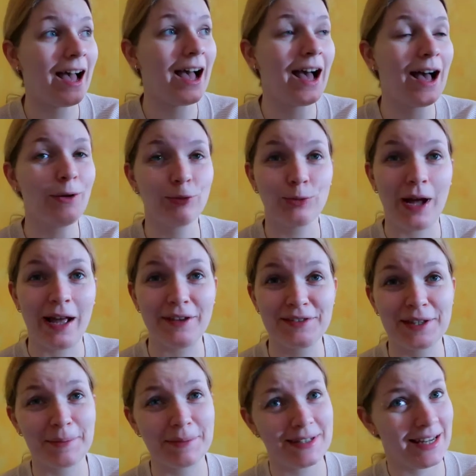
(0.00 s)
housewives
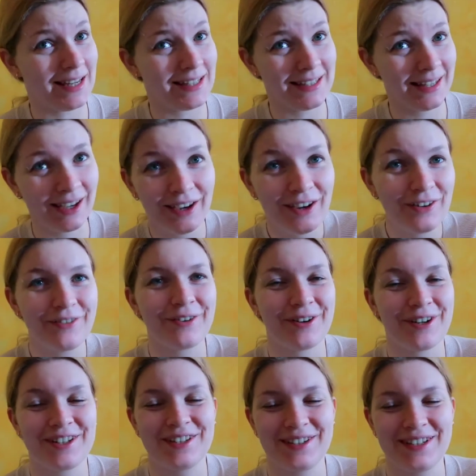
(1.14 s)
update
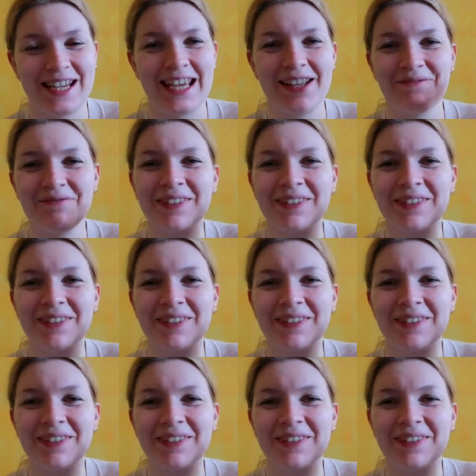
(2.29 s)
for today,